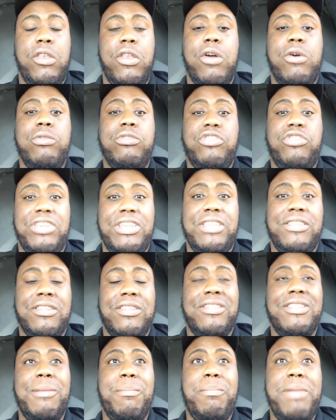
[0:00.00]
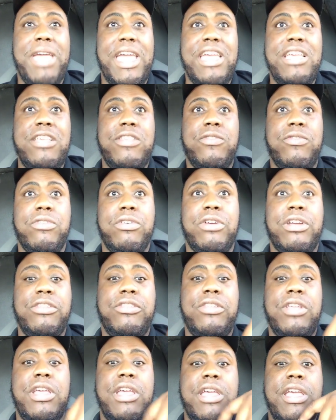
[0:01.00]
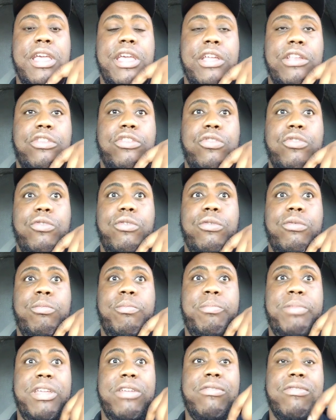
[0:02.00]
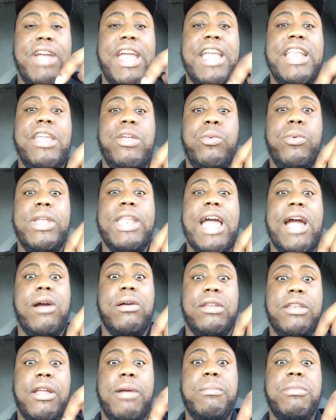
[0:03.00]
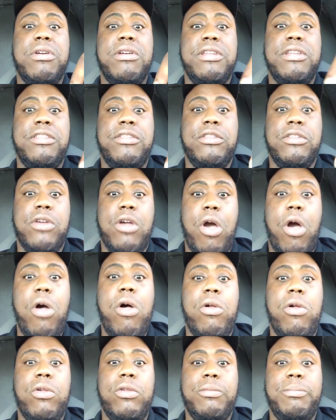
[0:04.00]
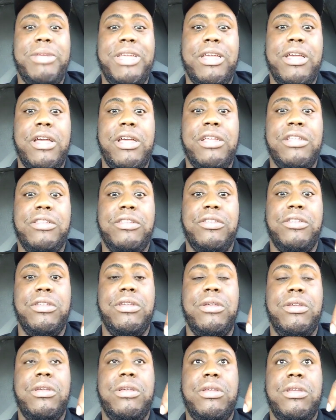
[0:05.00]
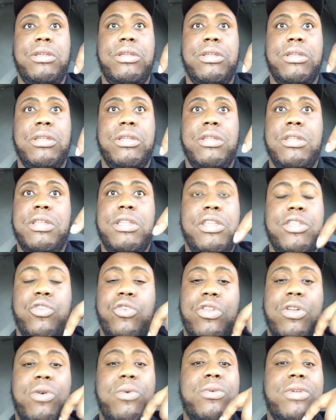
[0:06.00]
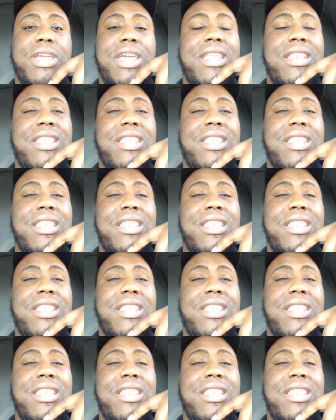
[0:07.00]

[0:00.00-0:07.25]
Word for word: know Jesus. It pays for us to be ready when our number is called because you don't